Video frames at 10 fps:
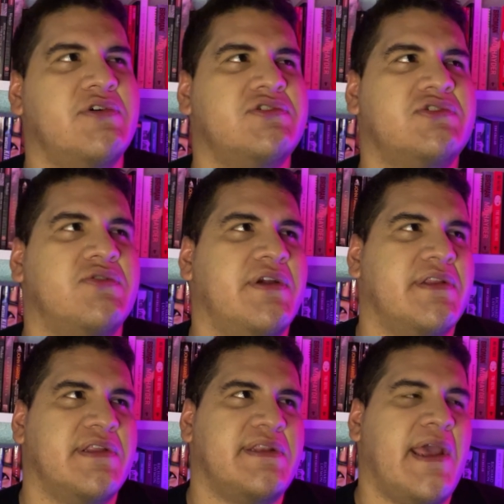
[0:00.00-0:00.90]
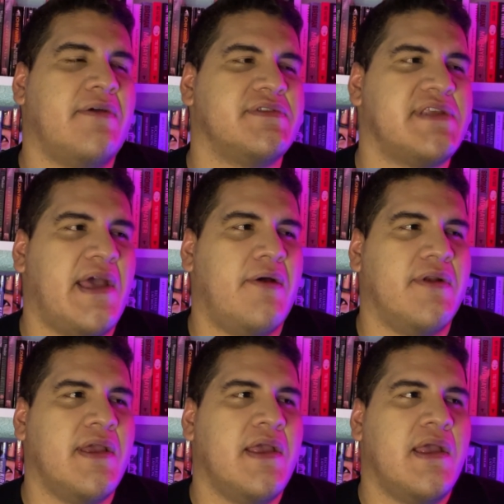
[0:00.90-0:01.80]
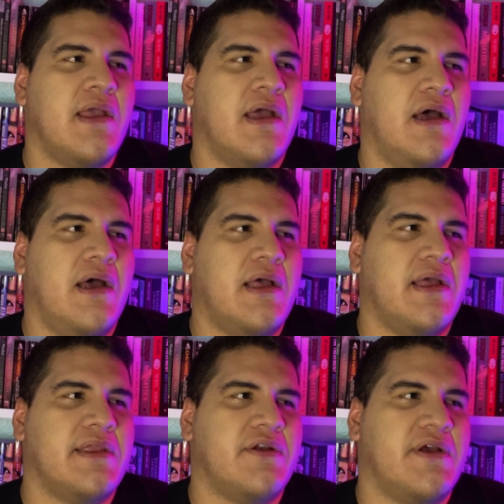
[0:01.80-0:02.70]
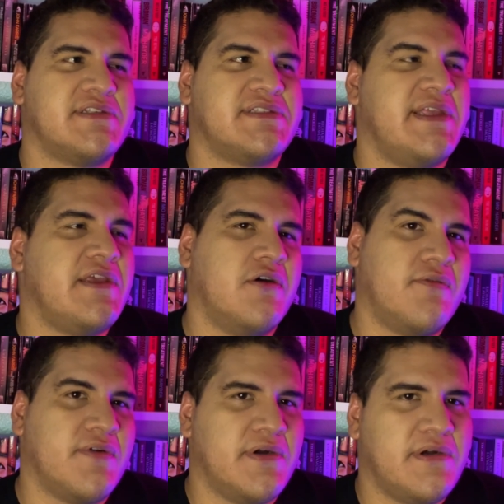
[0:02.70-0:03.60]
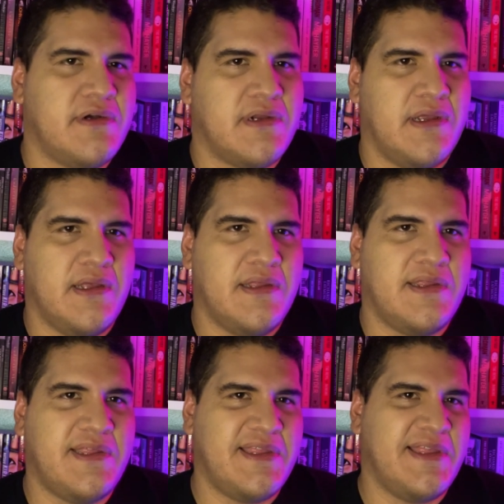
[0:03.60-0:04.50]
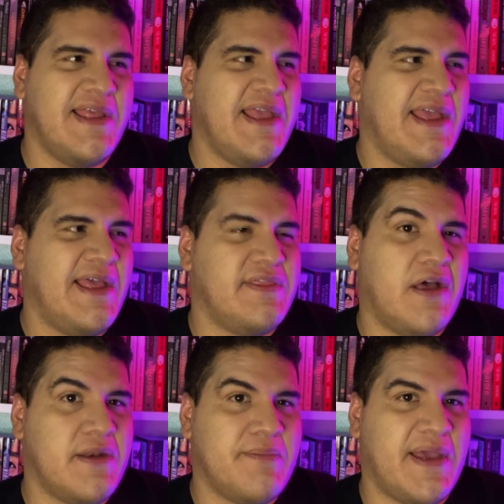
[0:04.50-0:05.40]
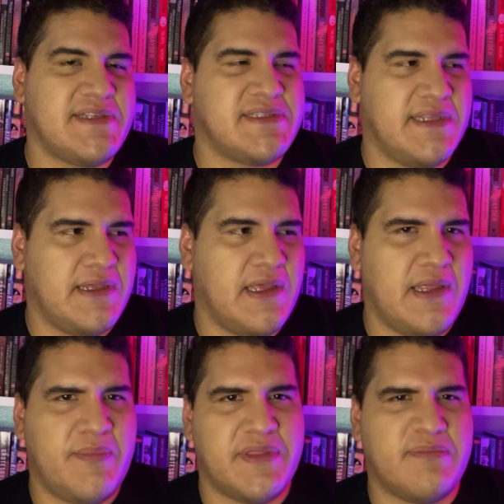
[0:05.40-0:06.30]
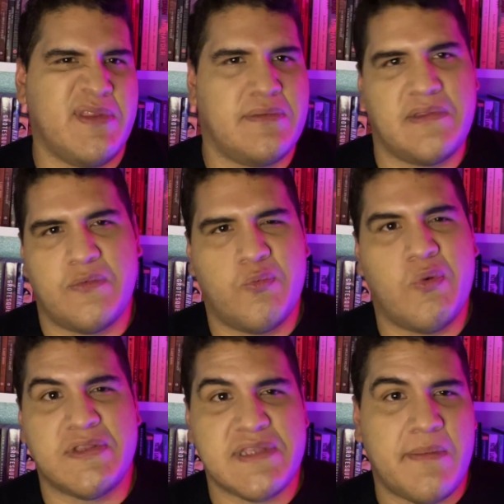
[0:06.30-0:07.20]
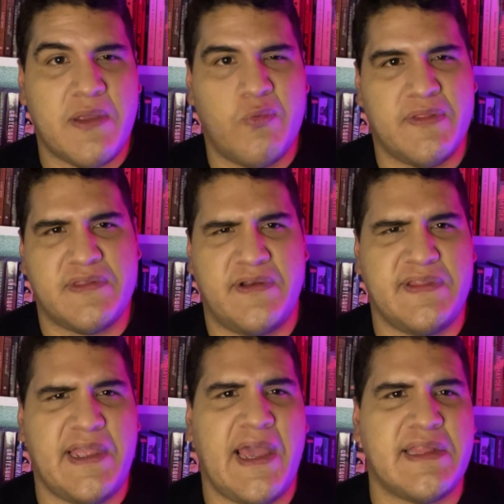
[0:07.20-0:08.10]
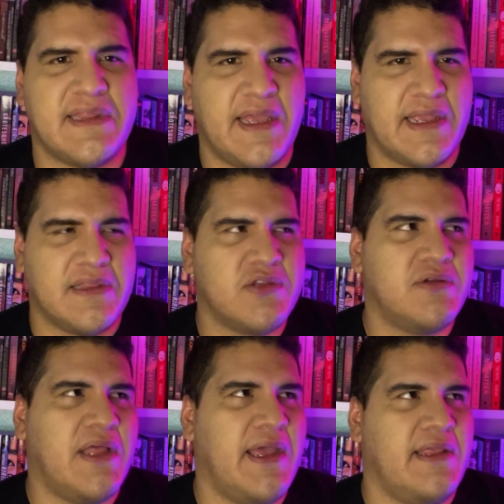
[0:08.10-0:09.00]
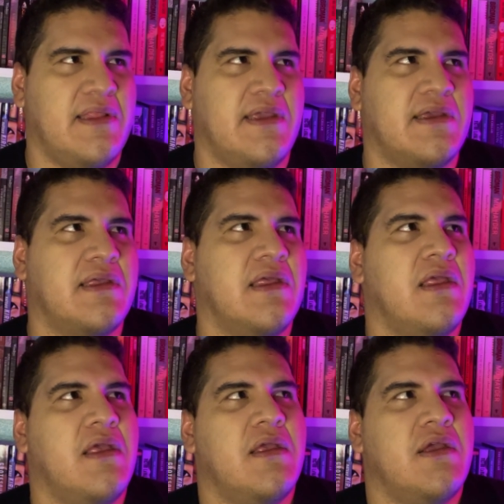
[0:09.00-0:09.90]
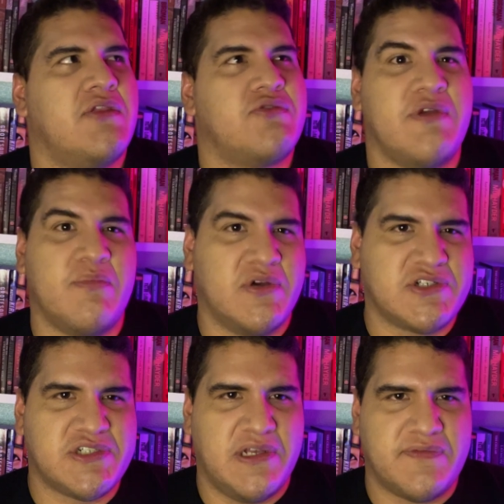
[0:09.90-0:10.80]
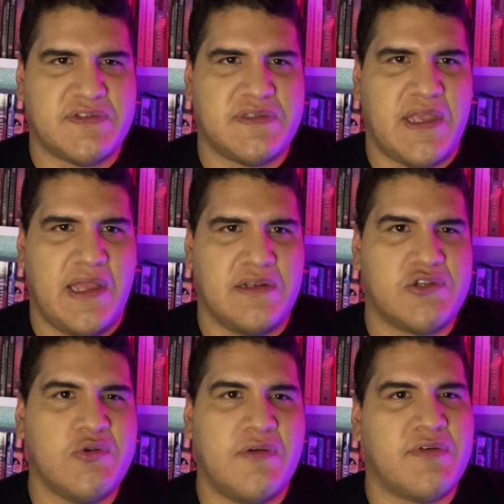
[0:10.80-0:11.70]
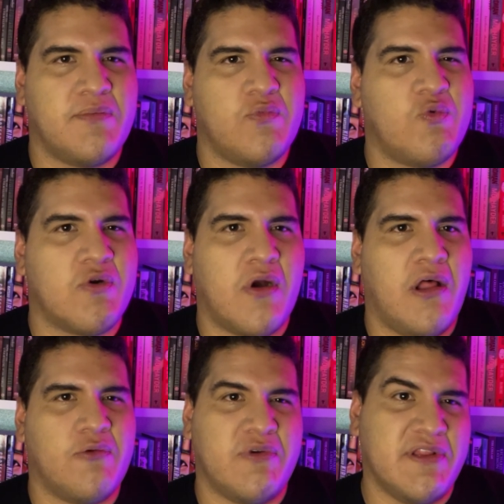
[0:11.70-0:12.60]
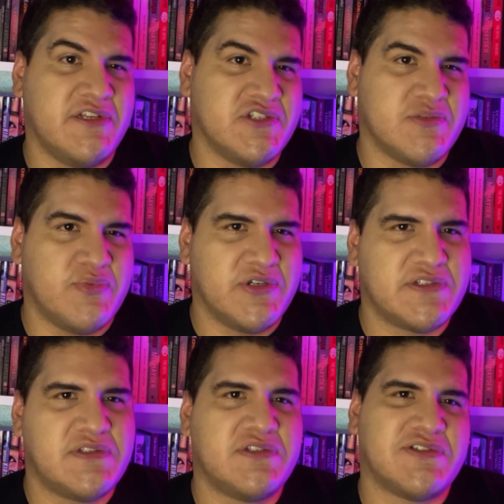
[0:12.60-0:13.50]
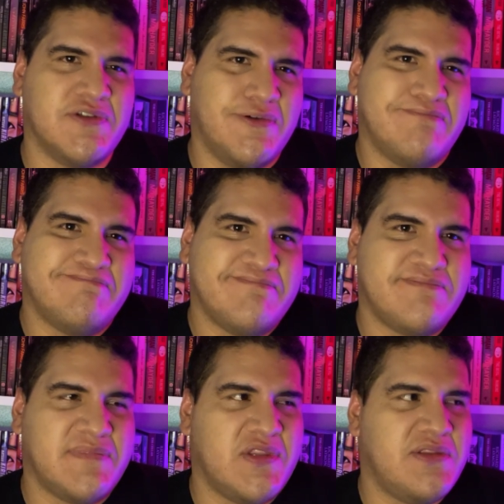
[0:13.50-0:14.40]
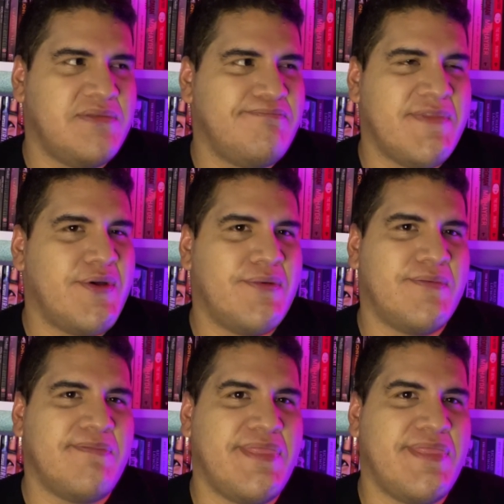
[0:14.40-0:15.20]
bookstore in the downtown, you know, a city over. Not in my city, but one time I went there and they had like, no lie, like three bookshelves, and two of them were all religious books. So not